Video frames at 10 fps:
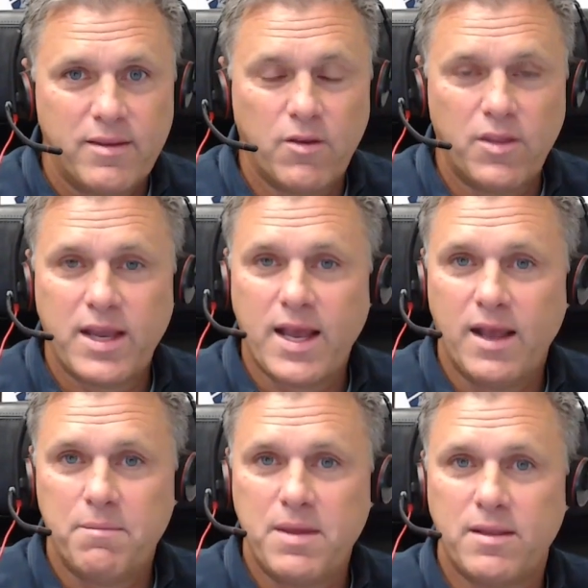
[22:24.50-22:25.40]
The
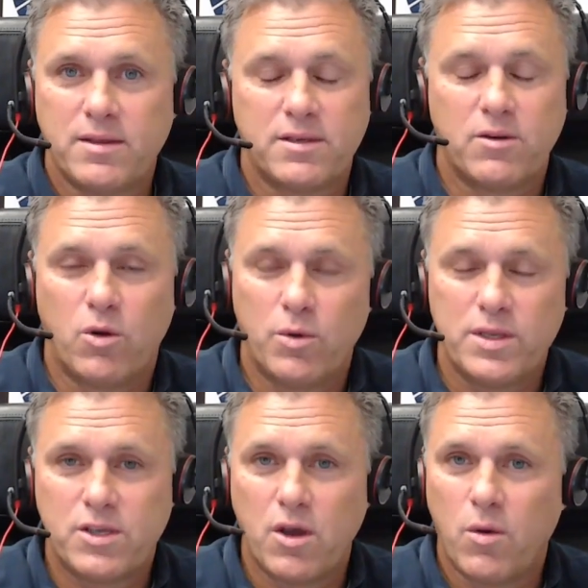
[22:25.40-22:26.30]
economy doesn't
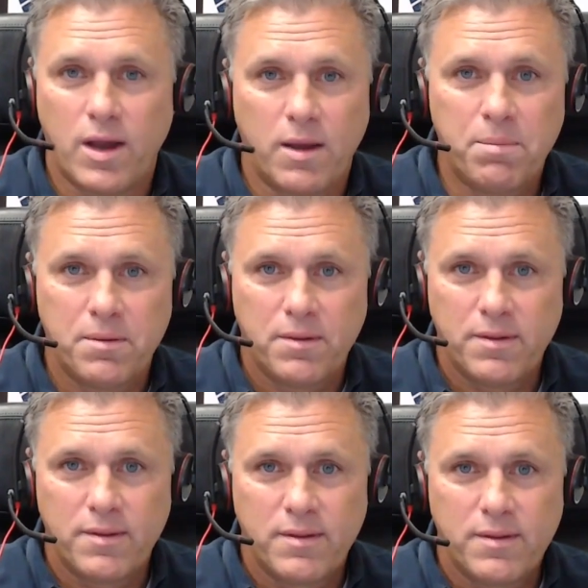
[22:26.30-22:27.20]
always go up.
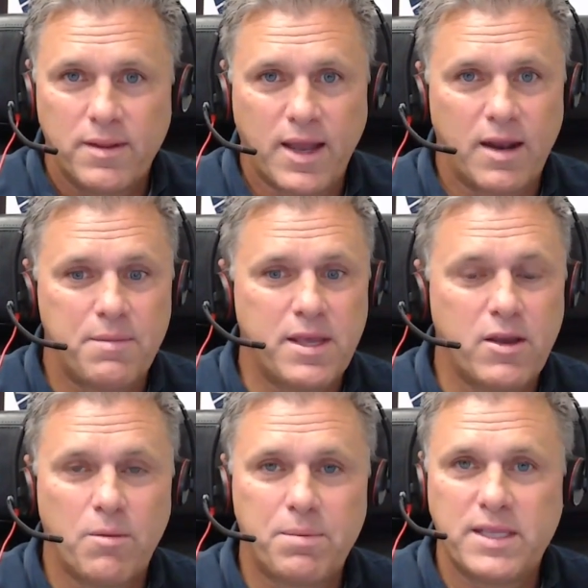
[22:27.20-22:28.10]
The economy can
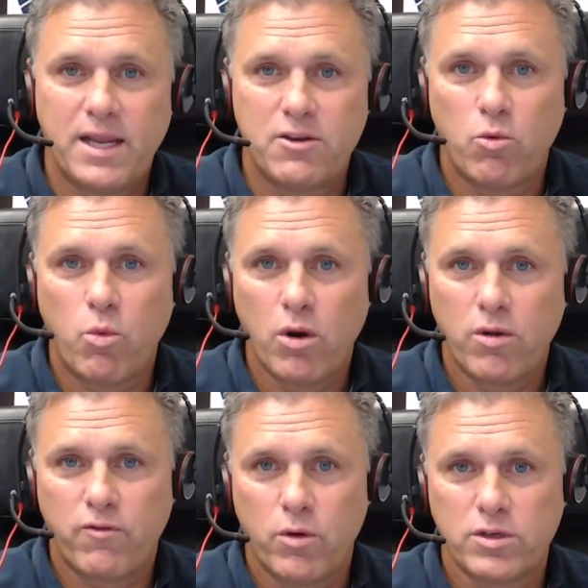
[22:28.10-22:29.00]
go up and down. Your
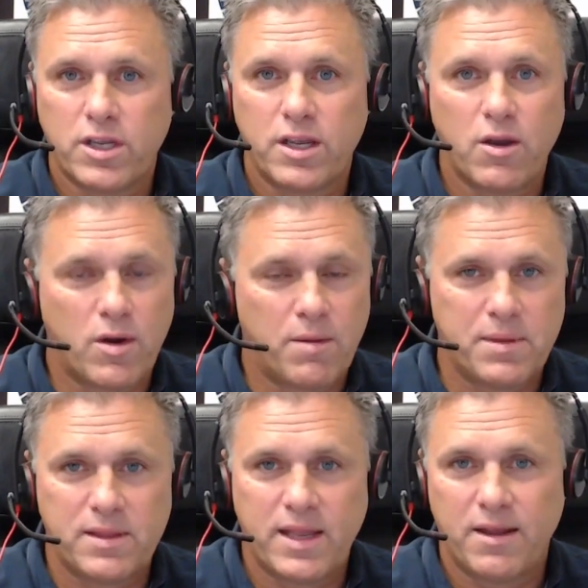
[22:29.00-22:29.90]
workforce can go up
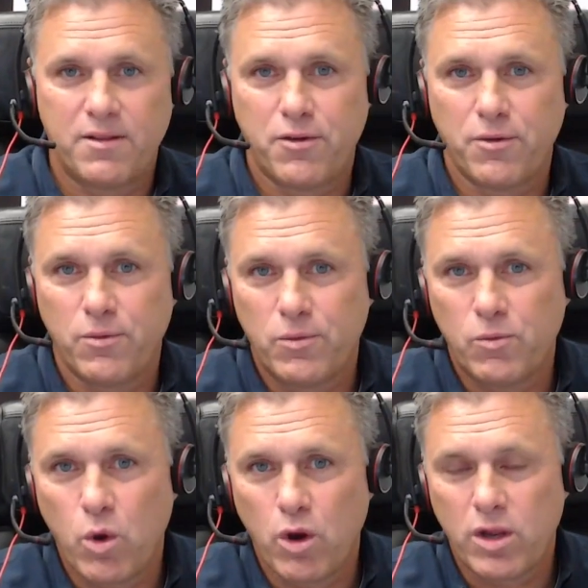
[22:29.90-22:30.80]
and down. Your
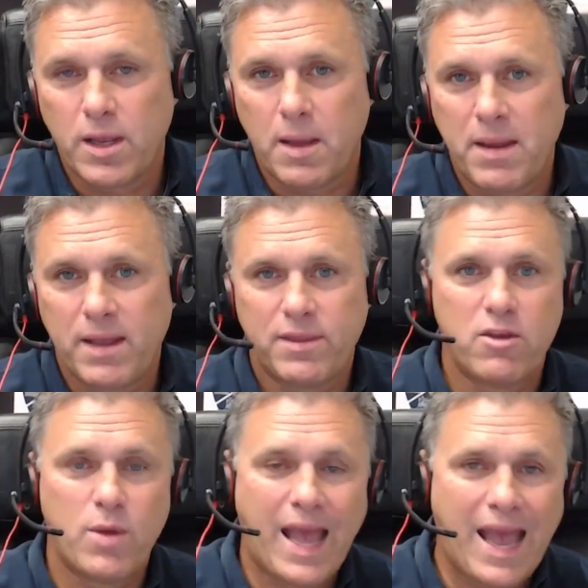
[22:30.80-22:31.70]
work amount that
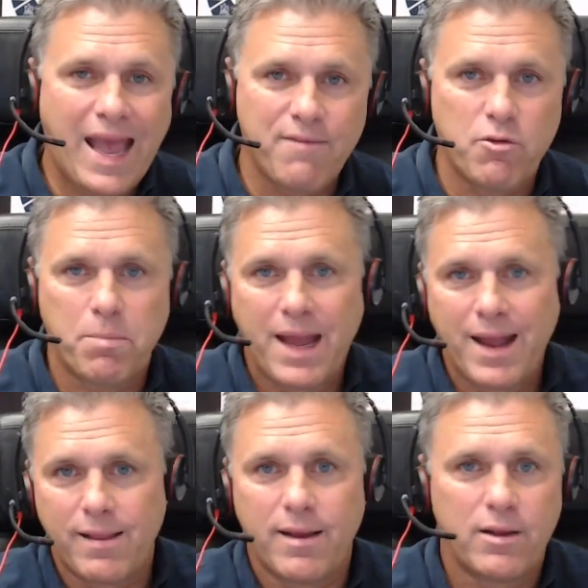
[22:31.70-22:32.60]
you have, your
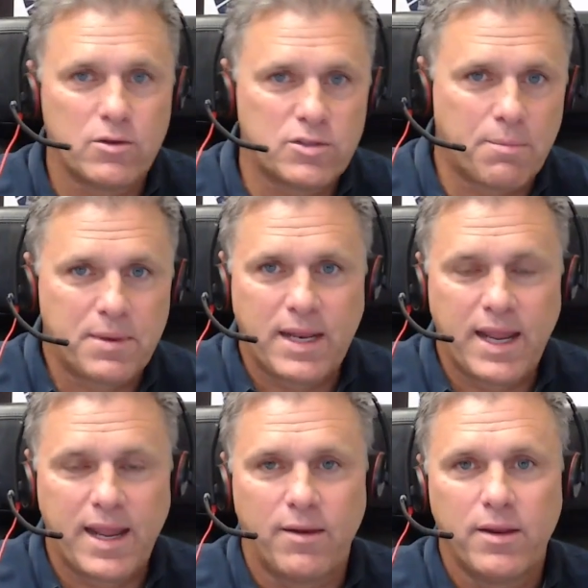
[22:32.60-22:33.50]
backlog goes up and
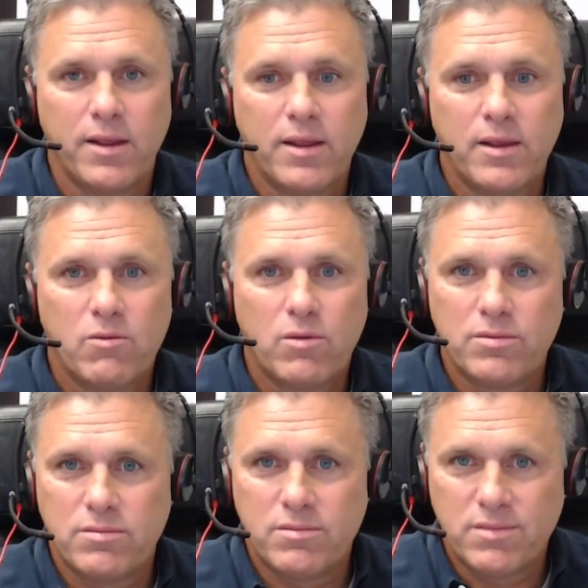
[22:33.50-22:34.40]
down.
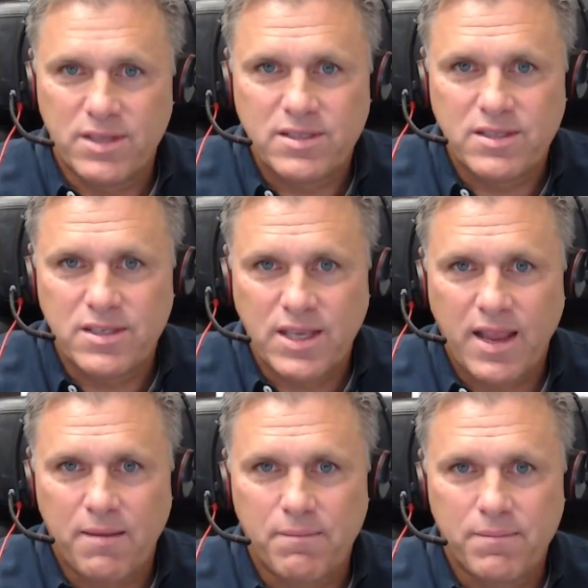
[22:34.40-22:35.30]
Well, this is the
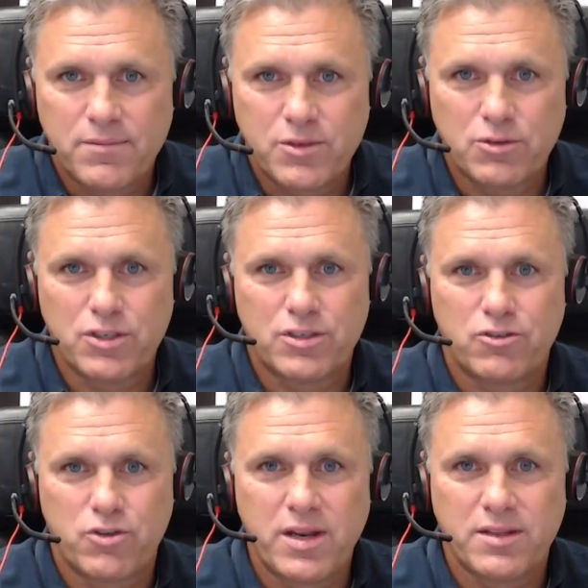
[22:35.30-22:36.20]
same. So just
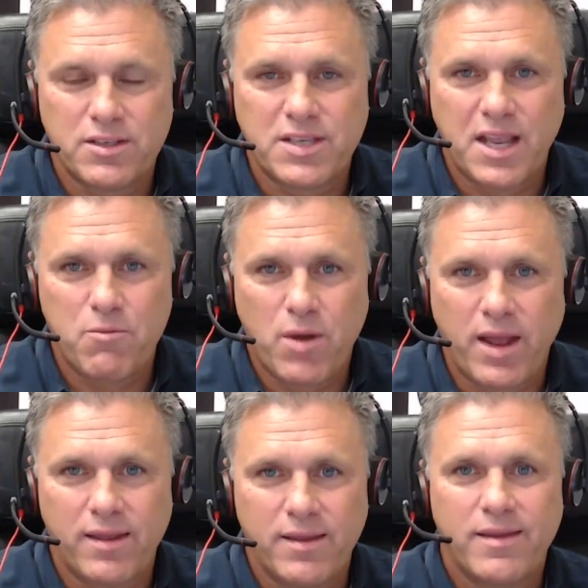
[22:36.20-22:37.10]
treat it the same
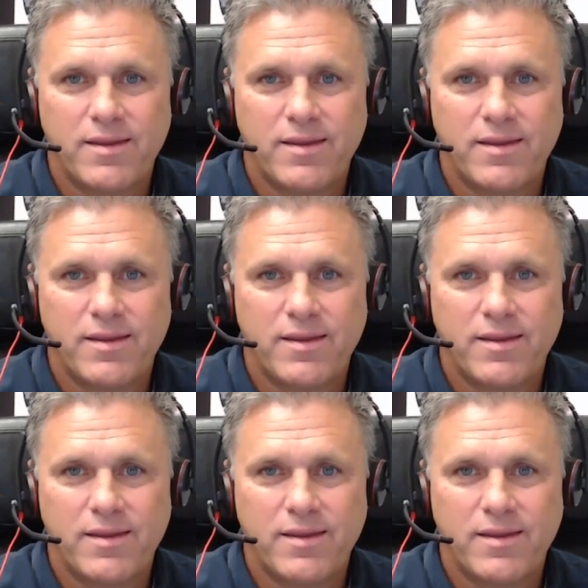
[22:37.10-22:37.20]
way.